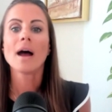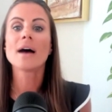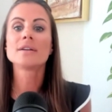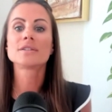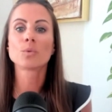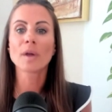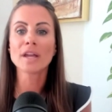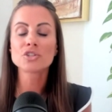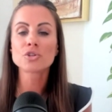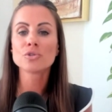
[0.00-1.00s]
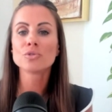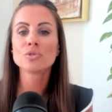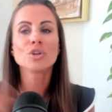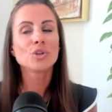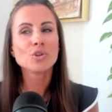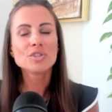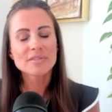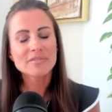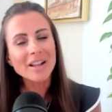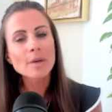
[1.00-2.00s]
as a way to
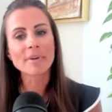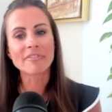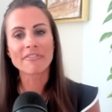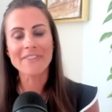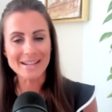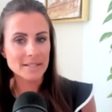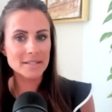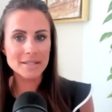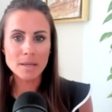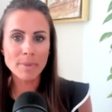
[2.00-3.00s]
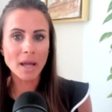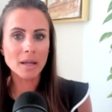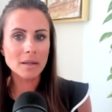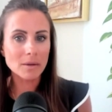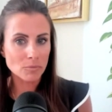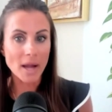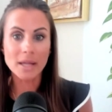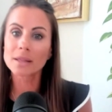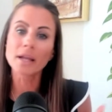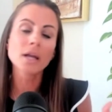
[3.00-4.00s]
develop a fantasy bank,
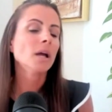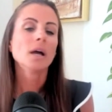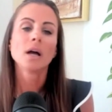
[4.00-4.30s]
right? Like,